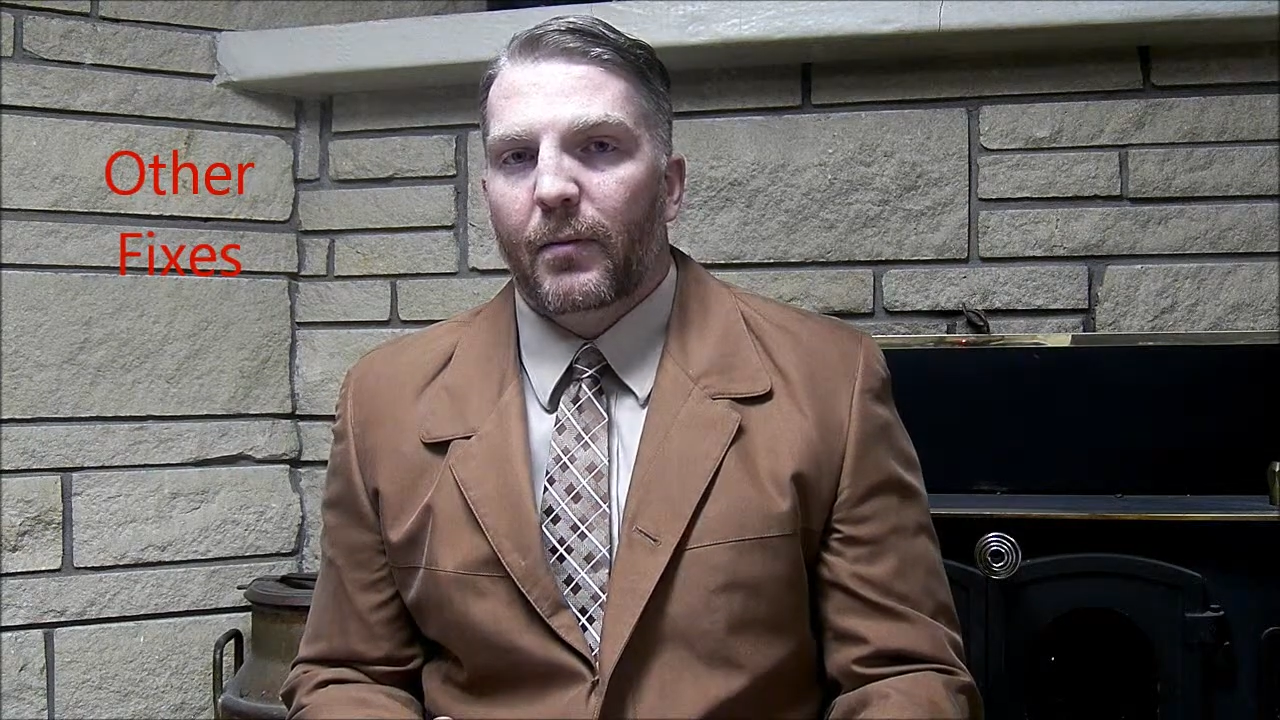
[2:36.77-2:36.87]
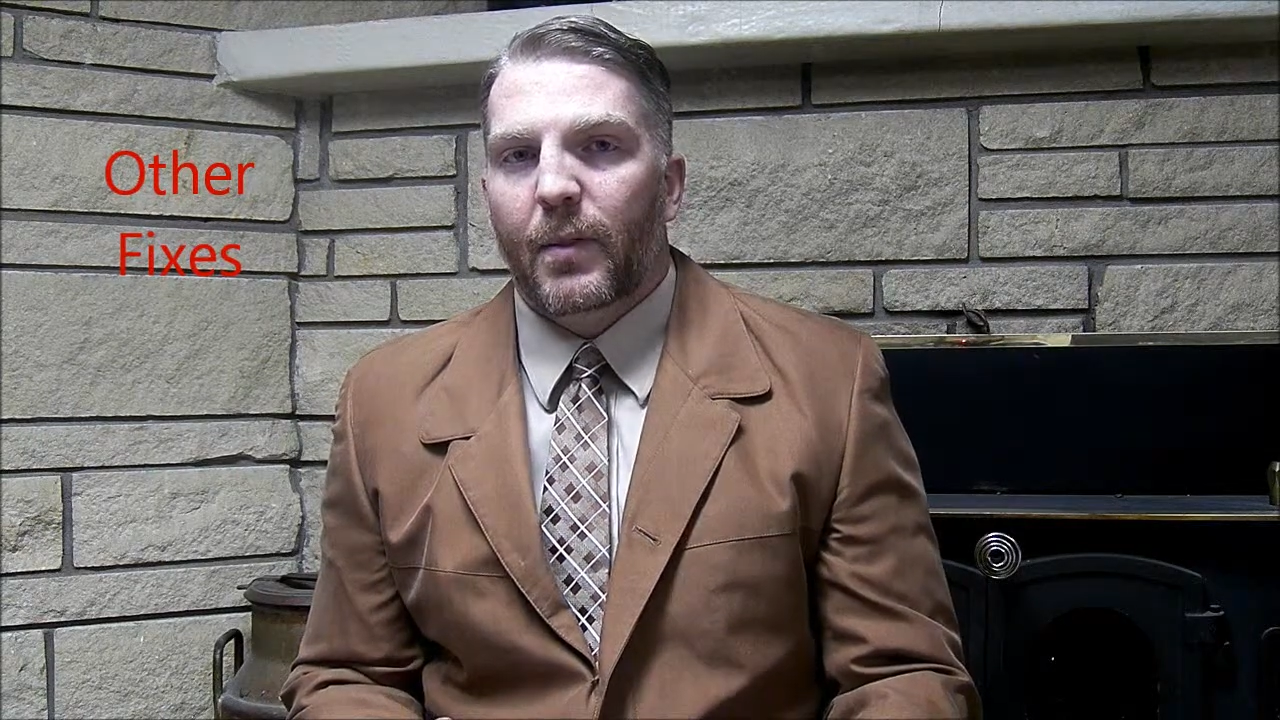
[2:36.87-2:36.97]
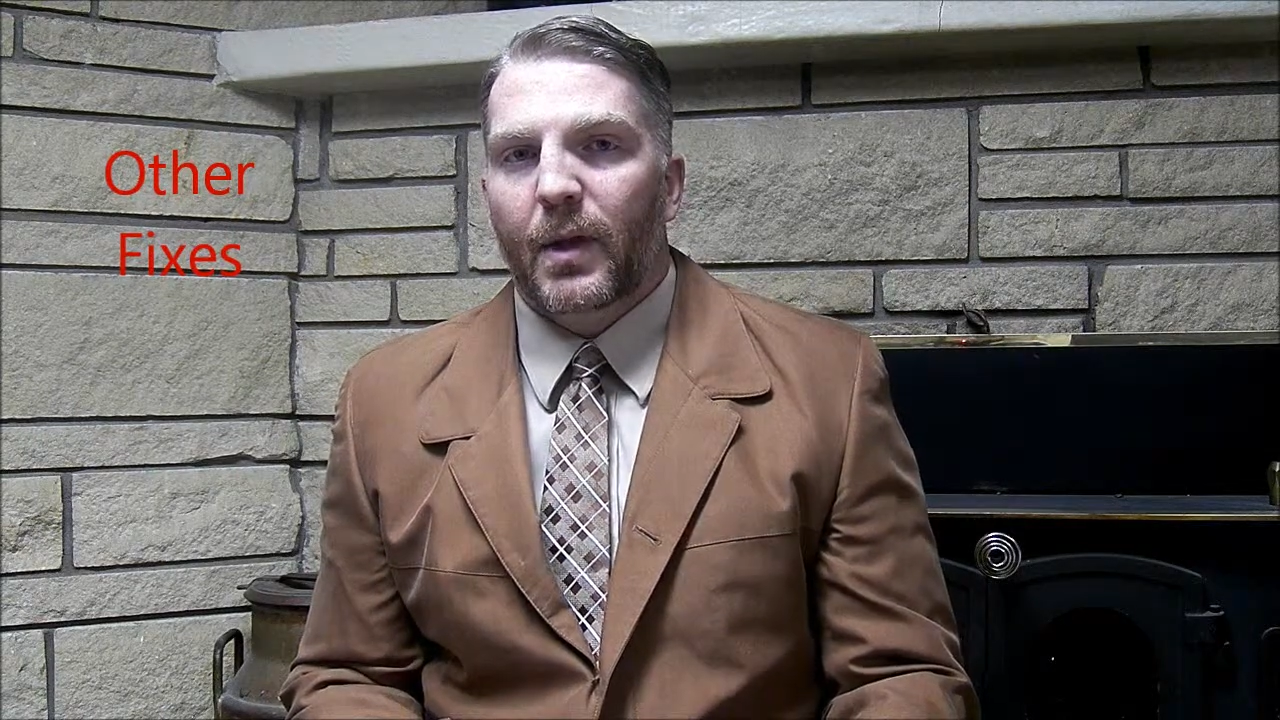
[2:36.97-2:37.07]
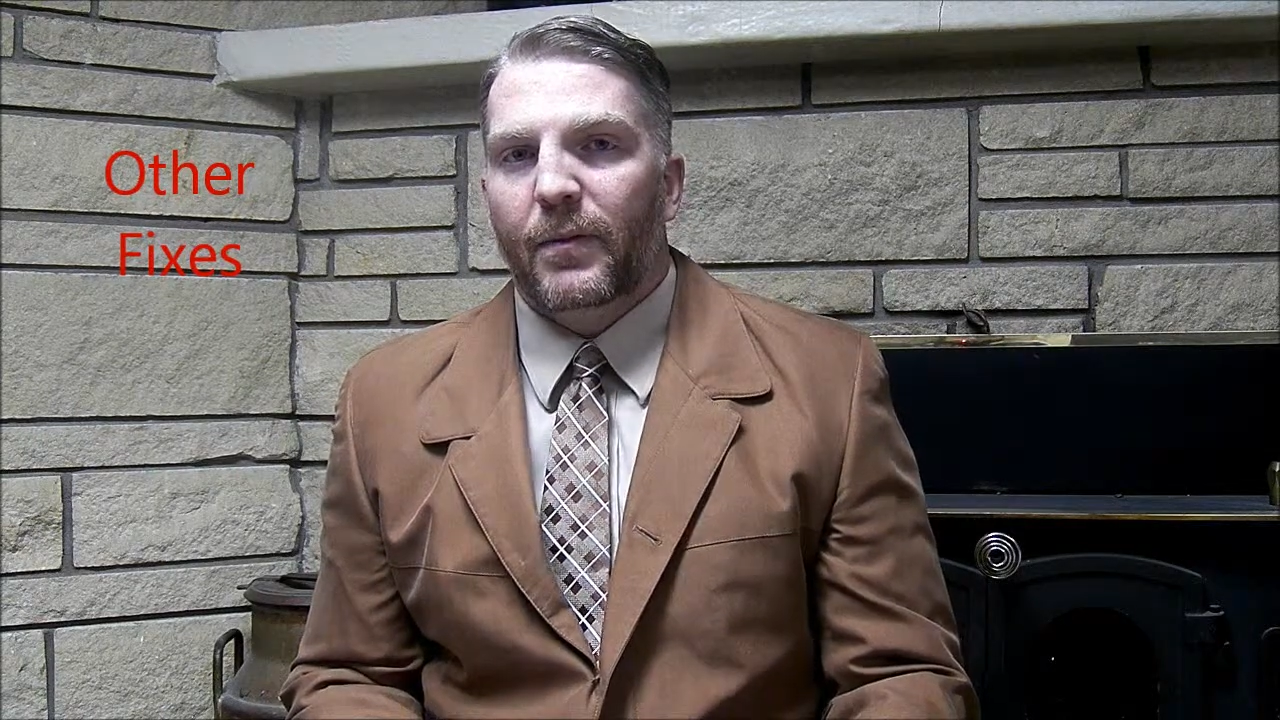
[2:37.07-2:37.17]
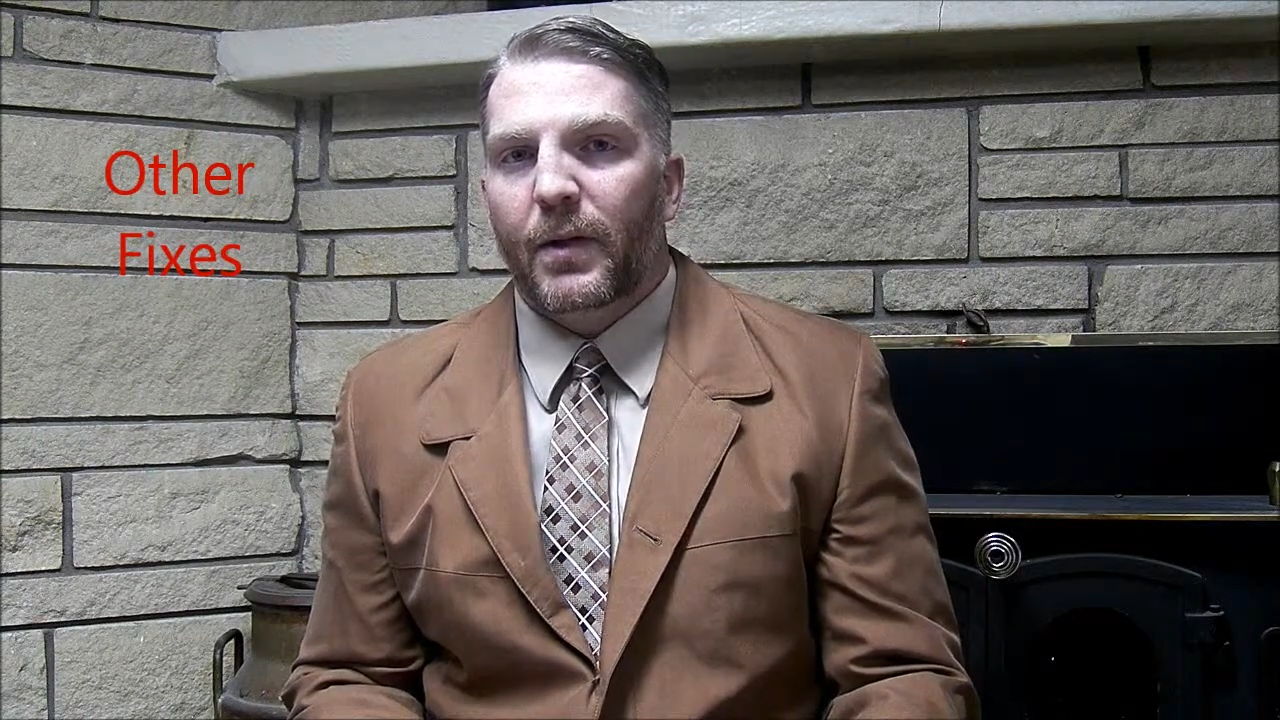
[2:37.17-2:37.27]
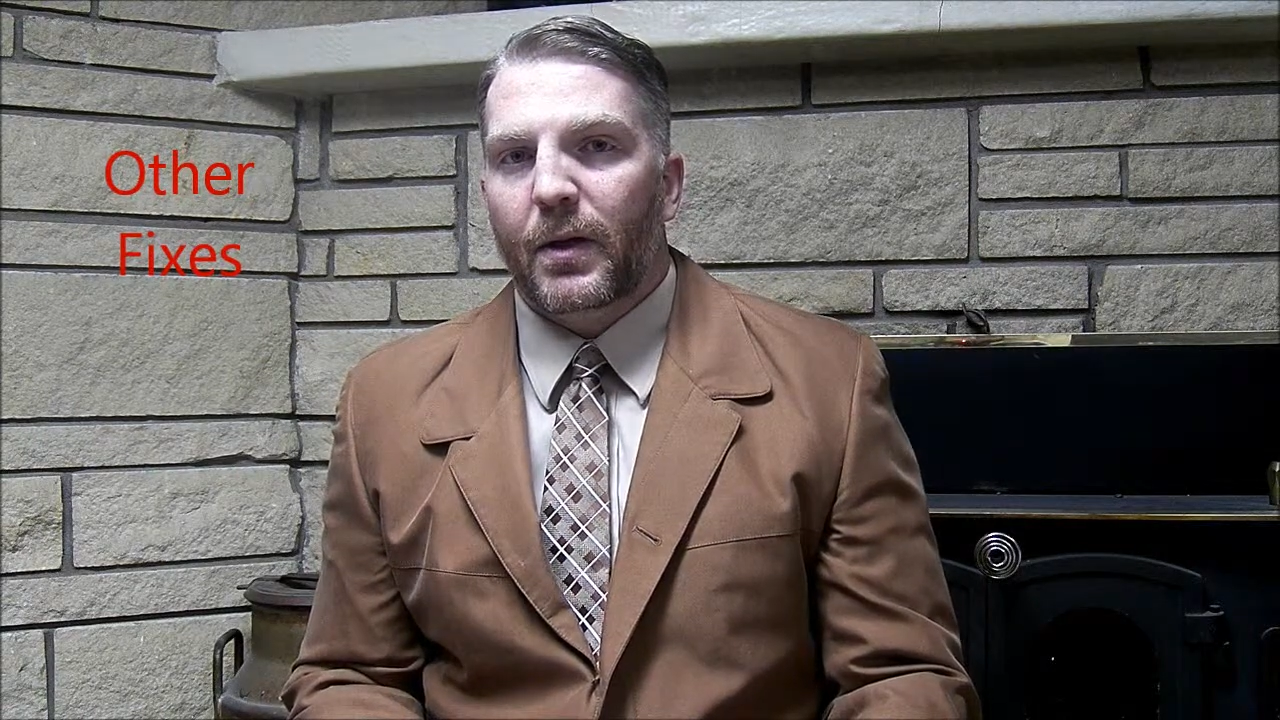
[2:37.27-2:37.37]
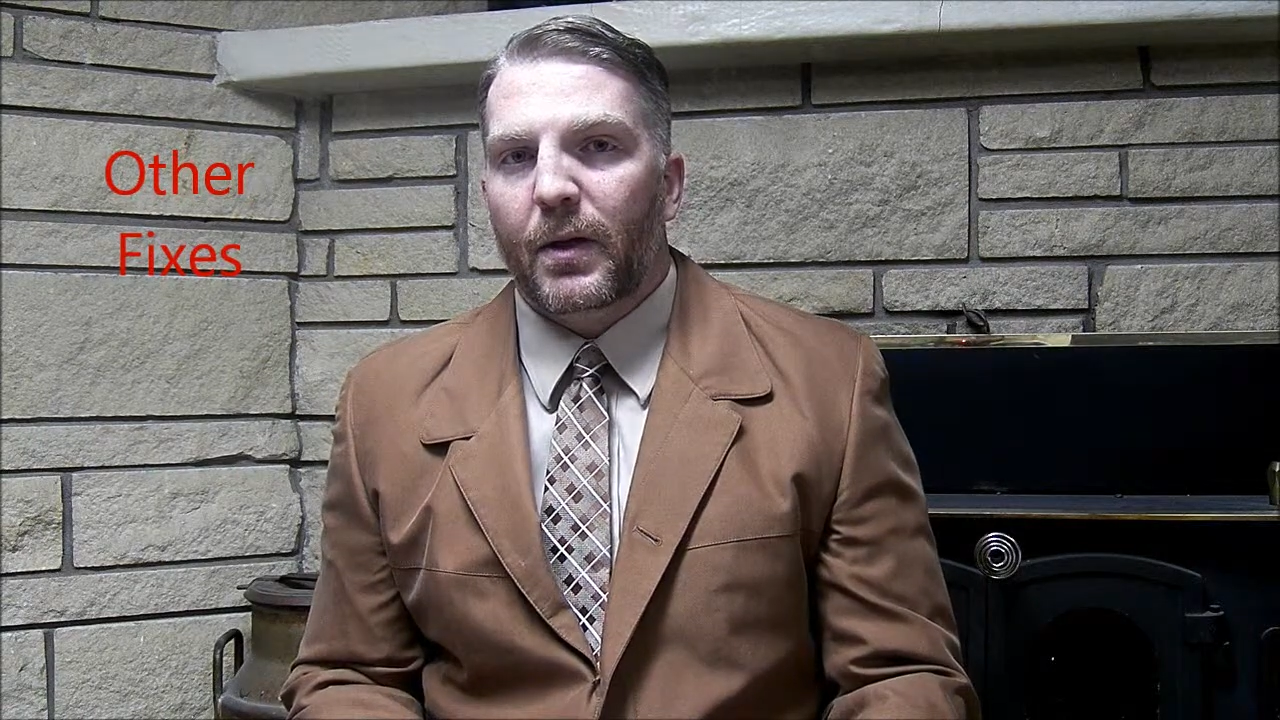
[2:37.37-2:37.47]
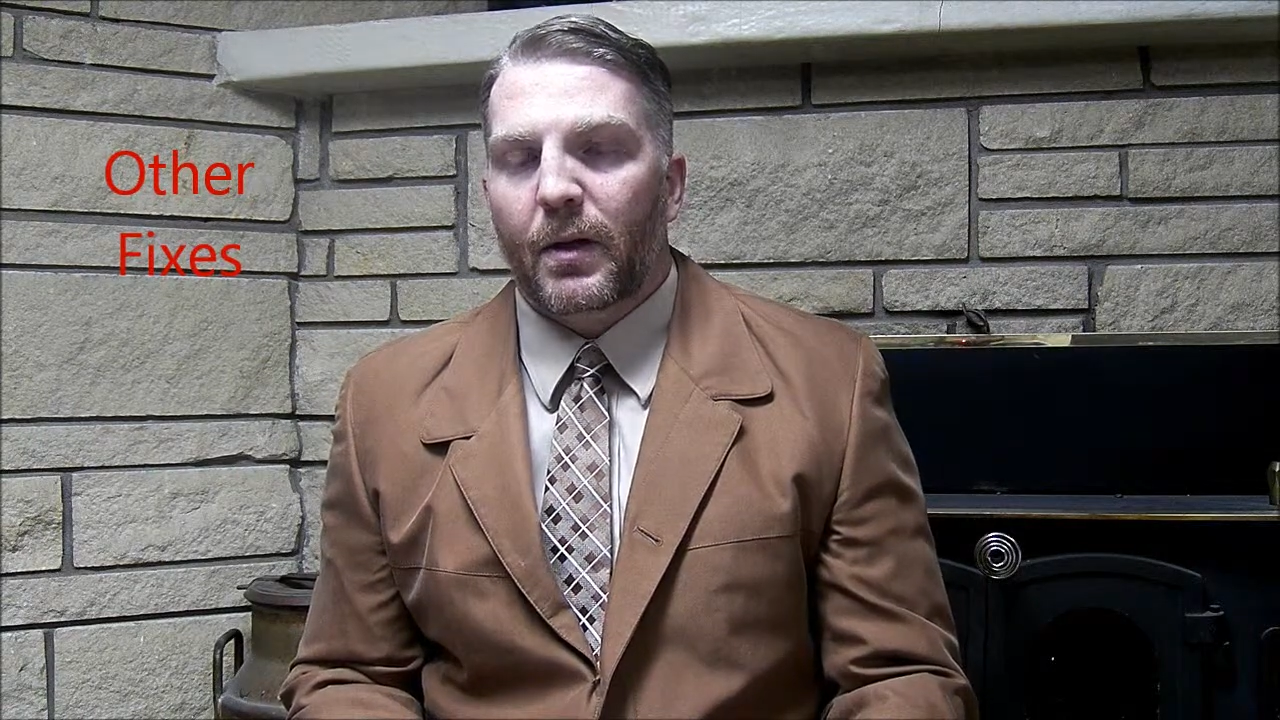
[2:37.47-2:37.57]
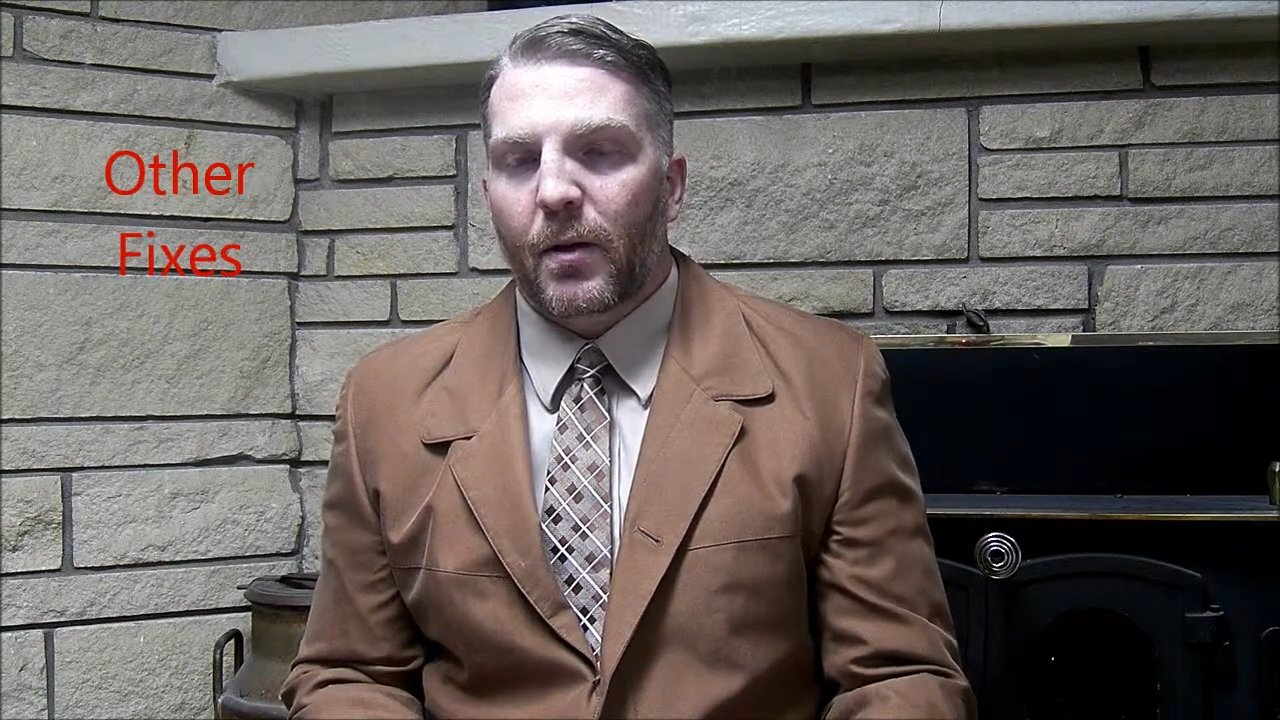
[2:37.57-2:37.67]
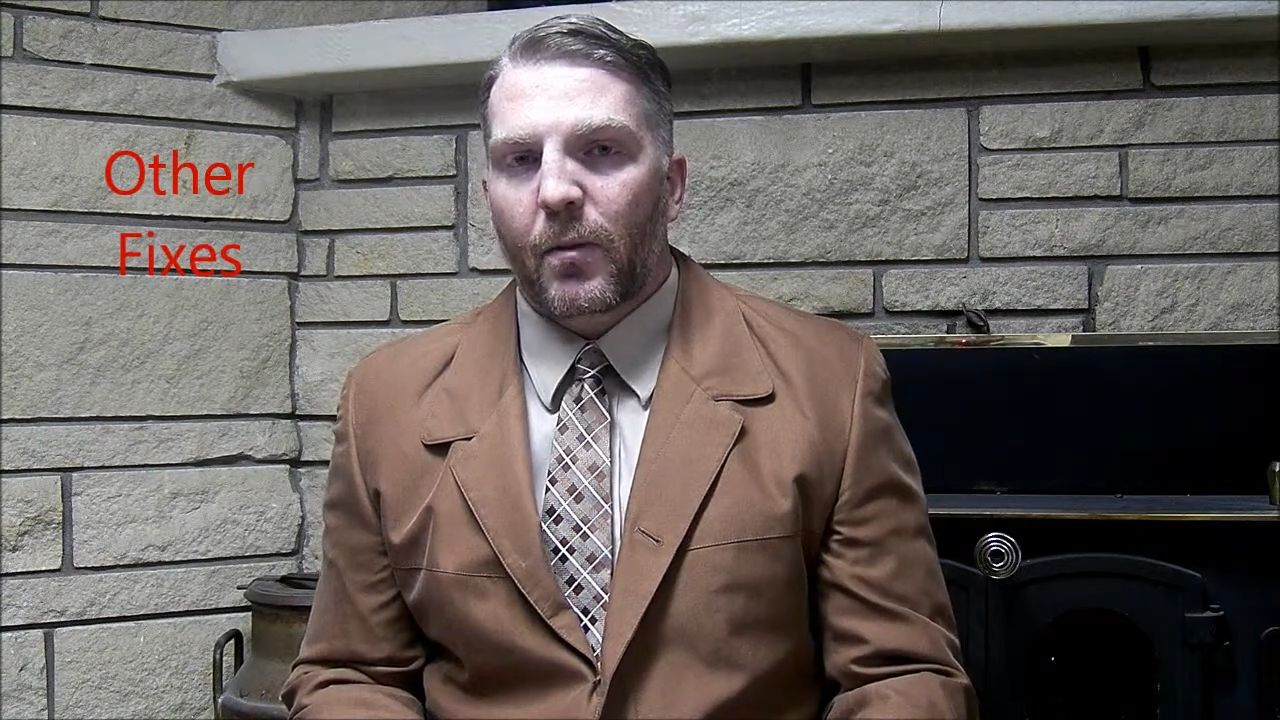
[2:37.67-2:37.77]
but if you
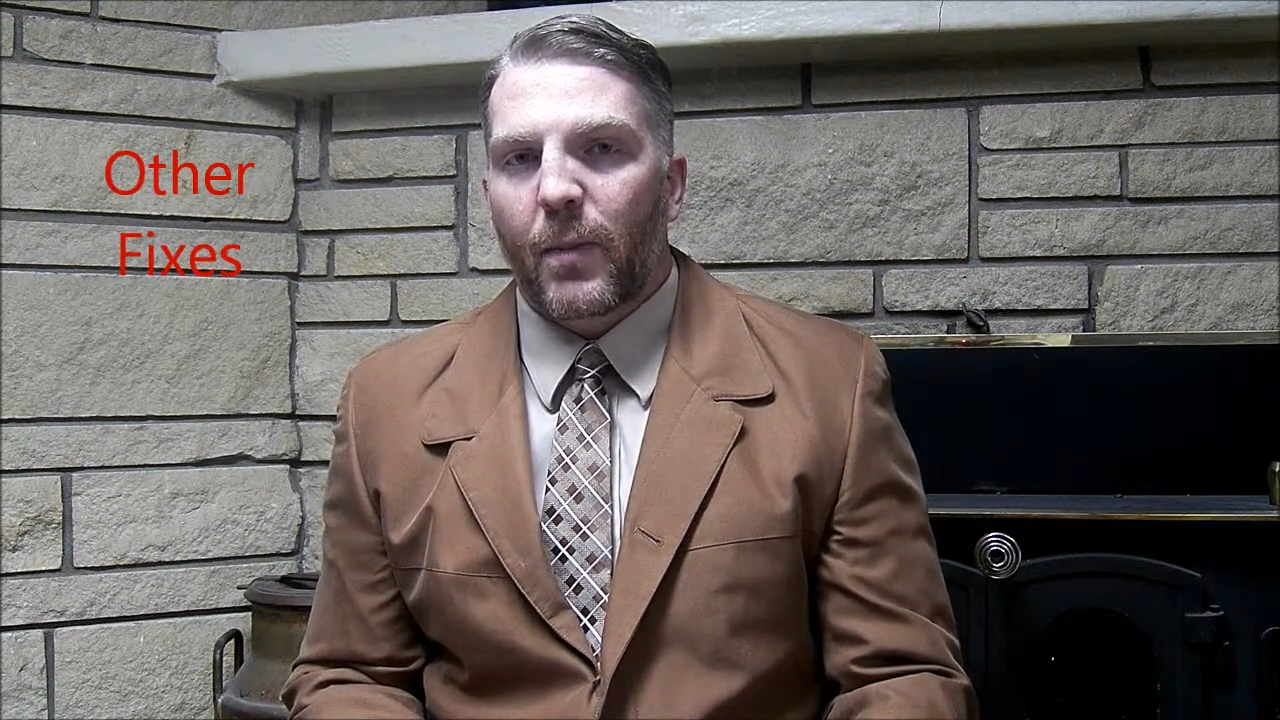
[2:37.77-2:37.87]
can go